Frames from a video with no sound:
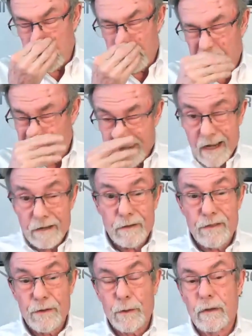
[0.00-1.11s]
is not
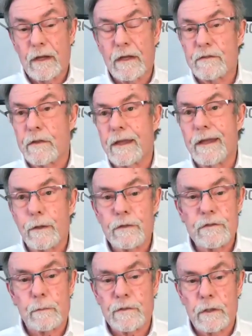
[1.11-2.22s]
the third link. It's the
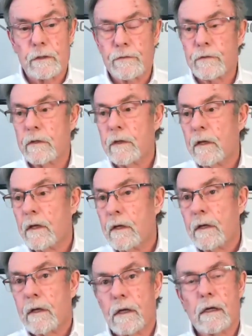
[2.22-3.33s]
gears themselves.
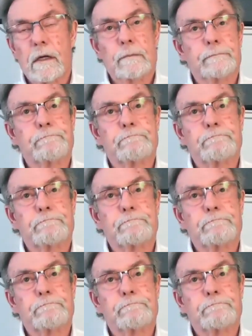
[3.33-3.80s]
Uh,